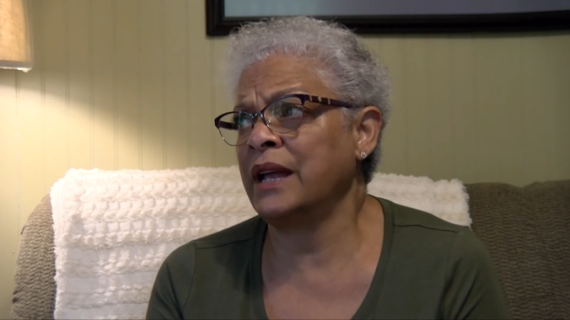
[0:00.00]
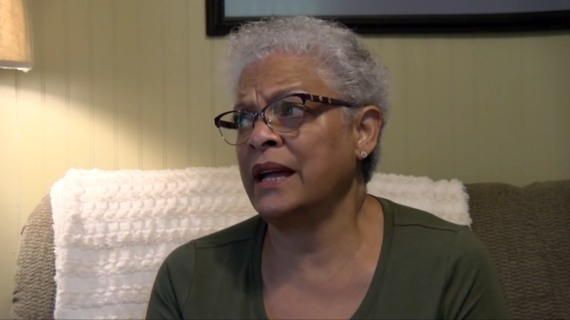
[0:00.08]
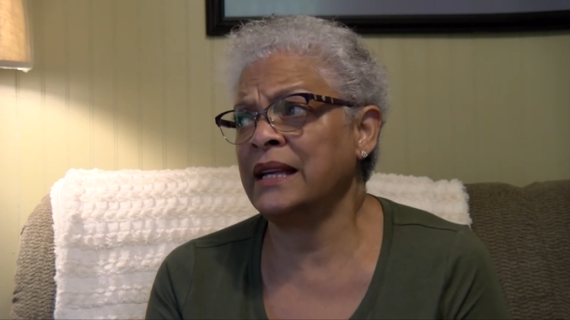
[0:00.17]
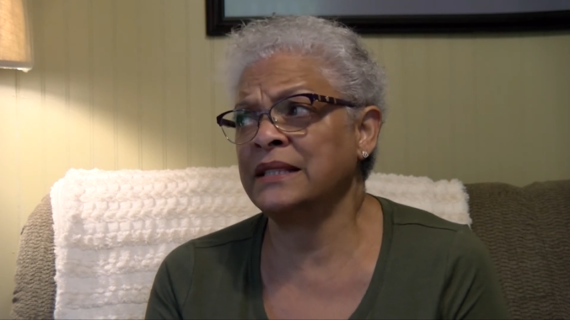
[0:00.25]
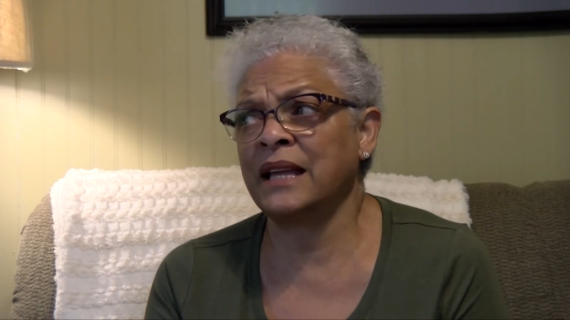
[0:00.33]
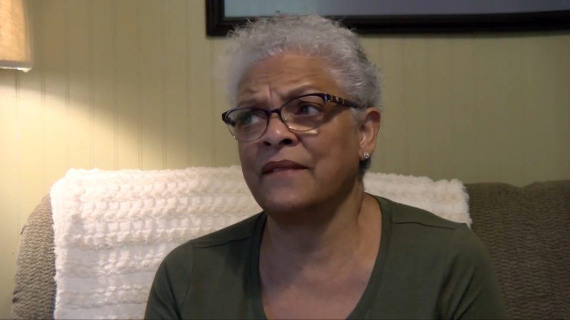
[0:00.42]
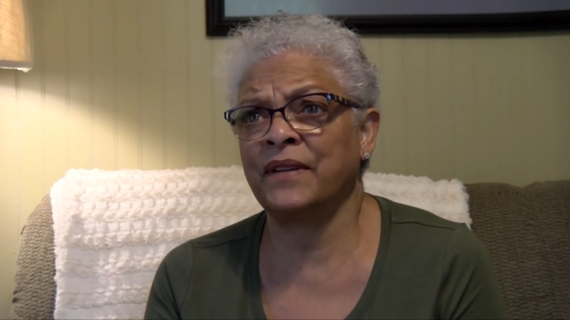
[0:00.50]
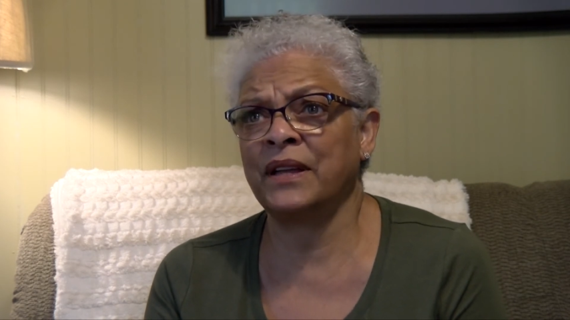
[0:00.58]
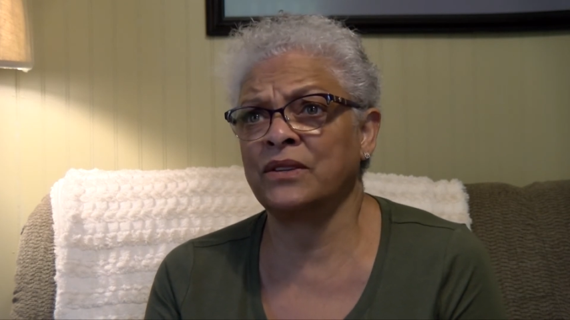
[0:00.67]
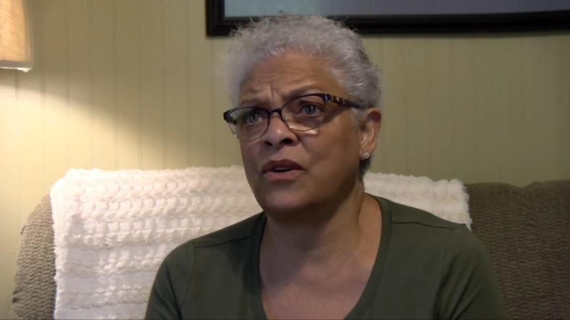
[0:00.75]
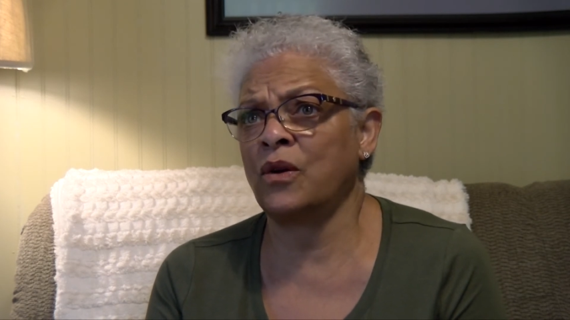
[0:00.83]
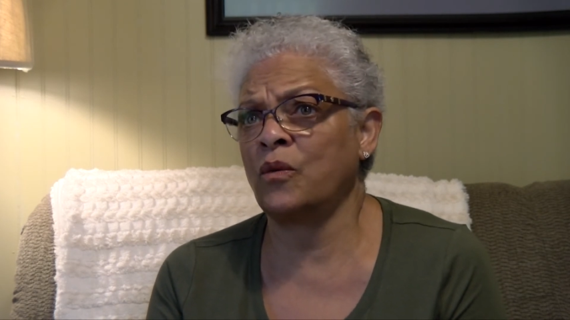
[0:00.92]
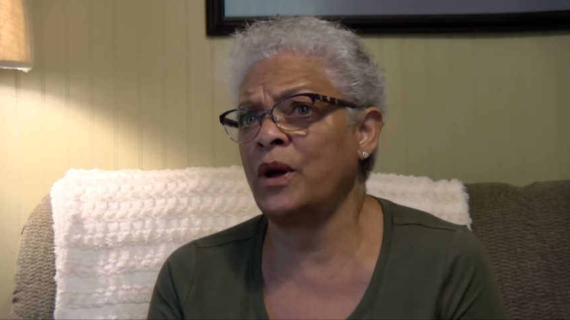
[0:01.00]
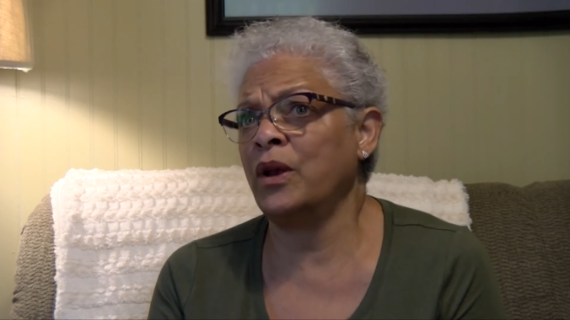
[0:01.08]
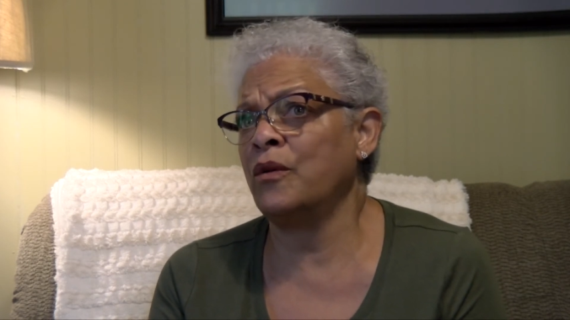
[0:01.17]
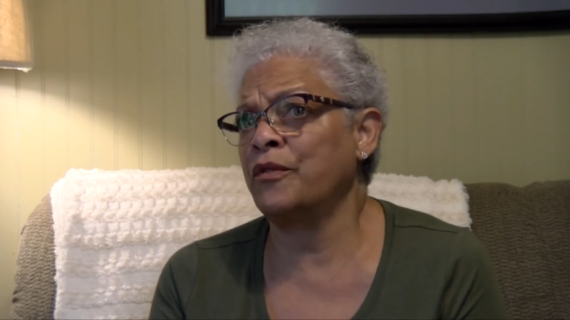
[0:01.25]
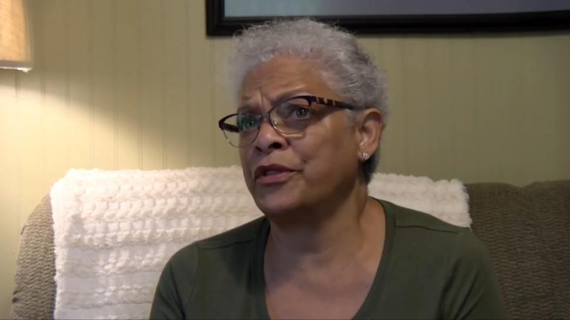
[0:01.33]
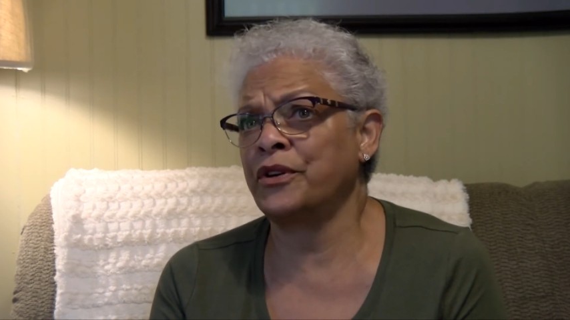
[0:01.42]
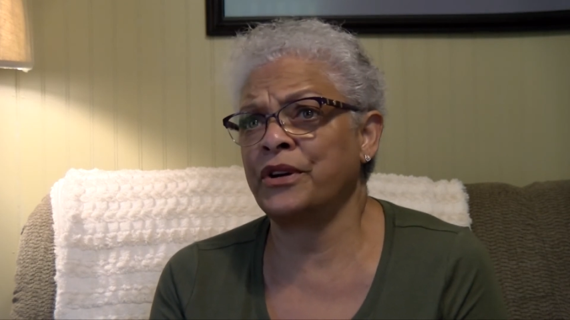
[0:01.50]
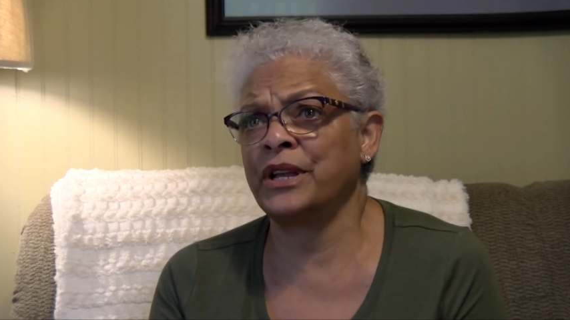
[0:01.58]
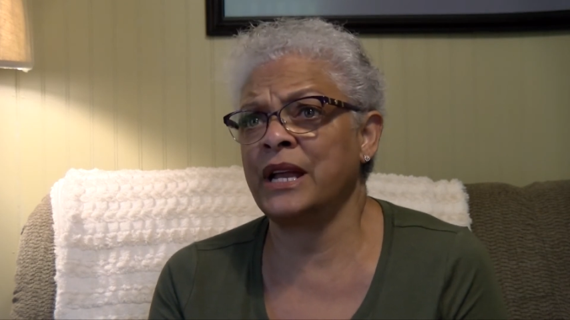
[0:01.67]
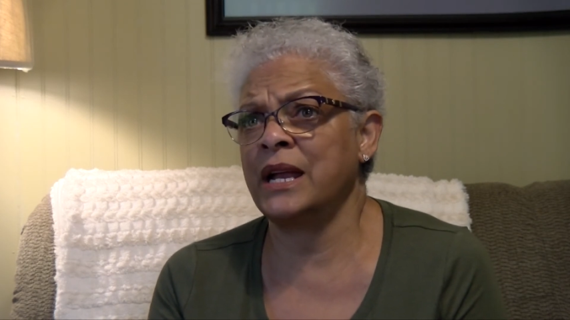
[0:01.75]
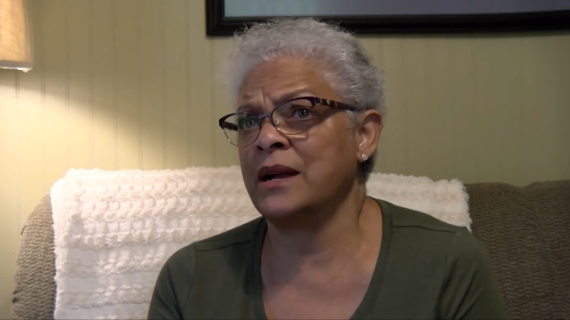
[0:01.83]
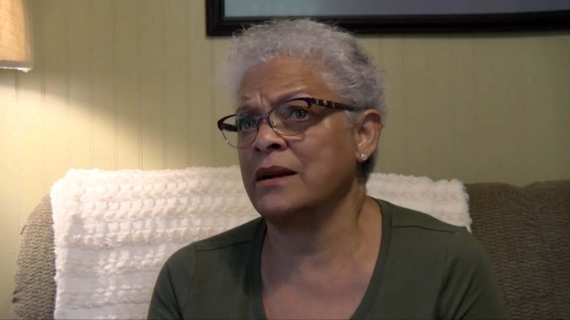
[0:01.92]
I guess Aunt Vic taught well over 30
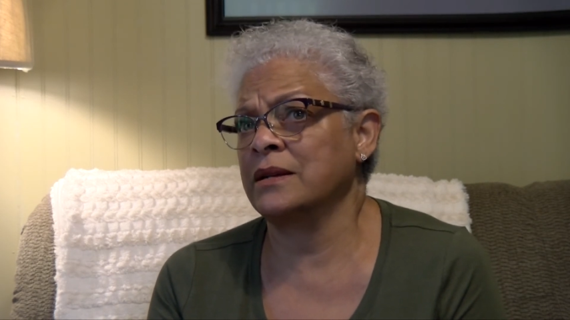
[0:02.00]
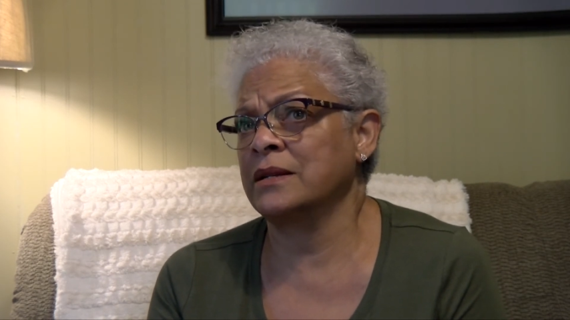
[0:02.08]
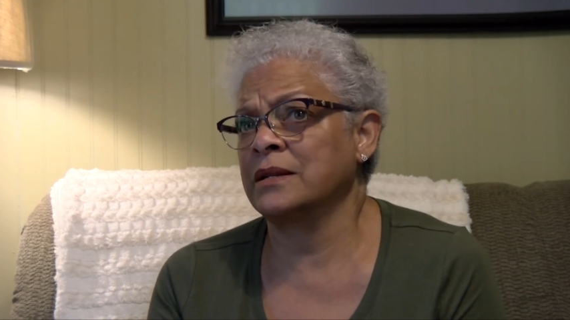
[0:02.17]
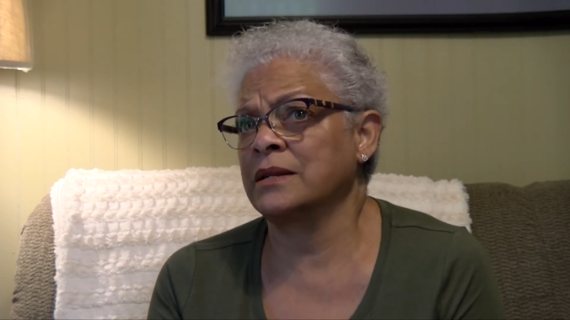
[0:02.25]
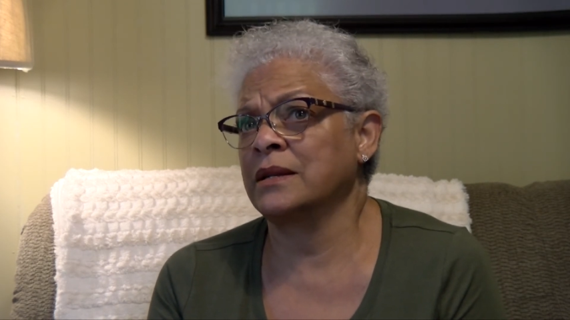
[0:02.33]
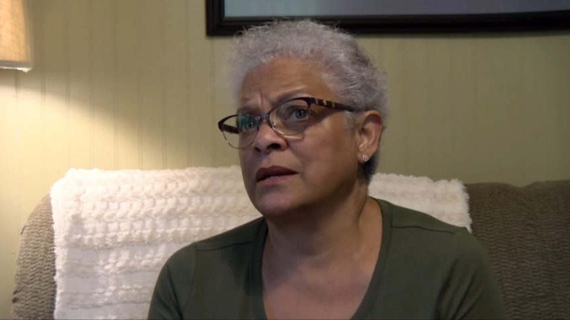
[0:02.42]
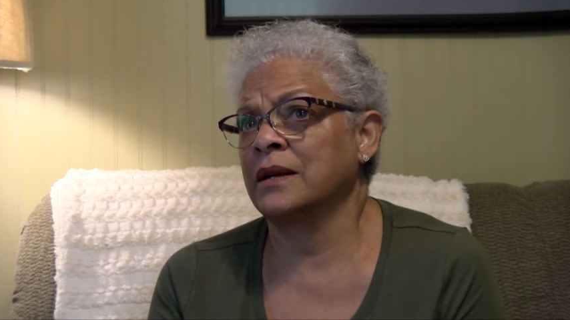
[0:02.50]
years.